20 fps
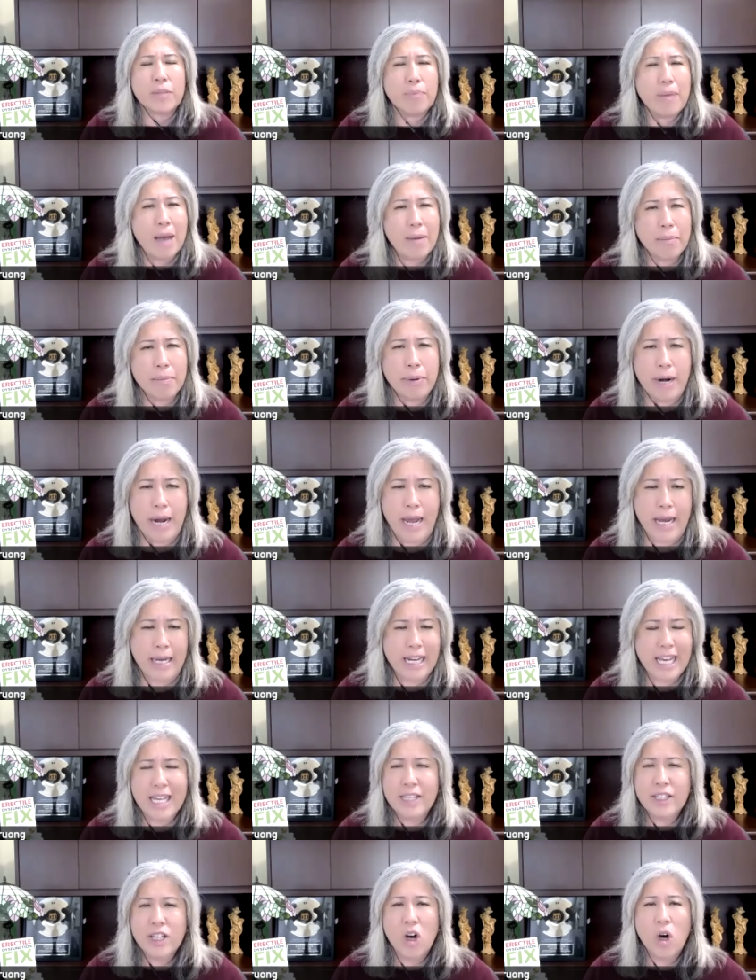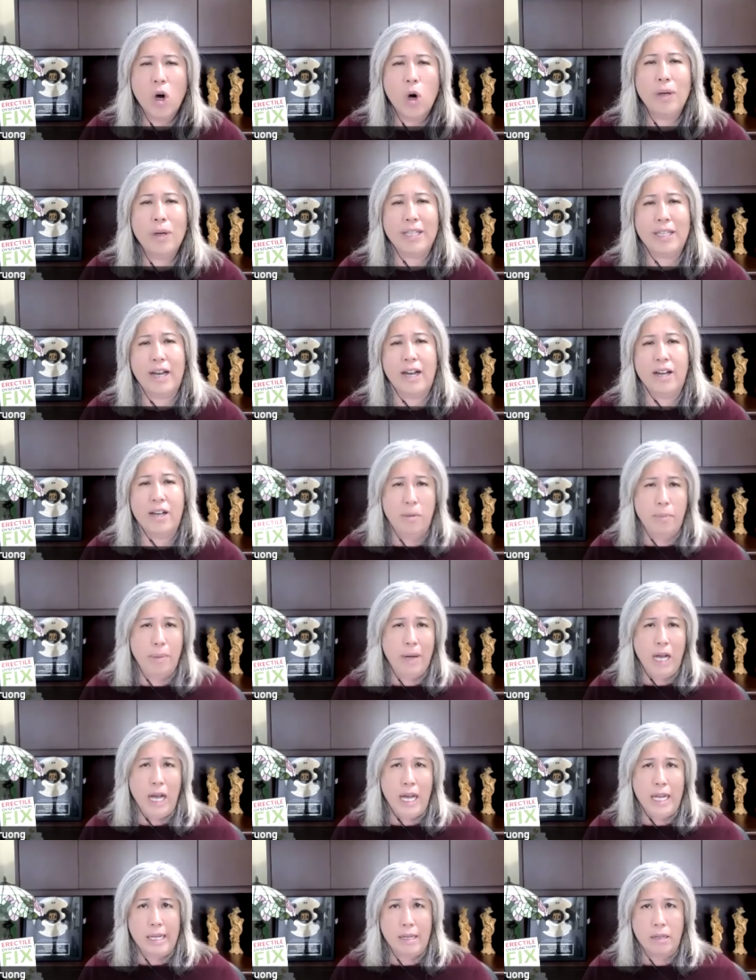membrane in the whole entire
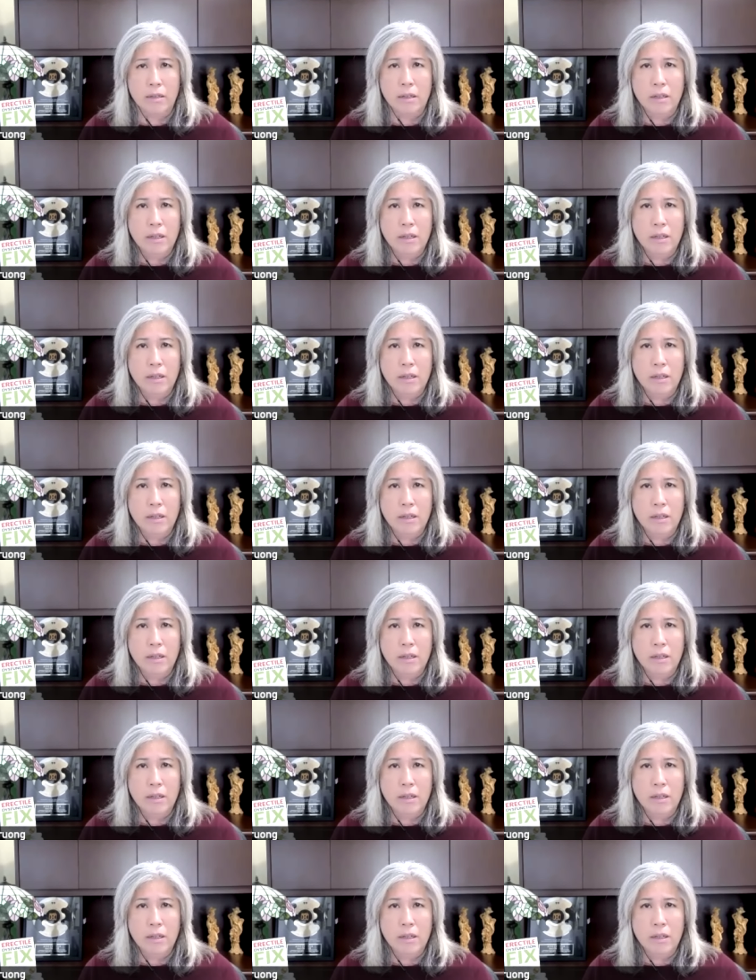body.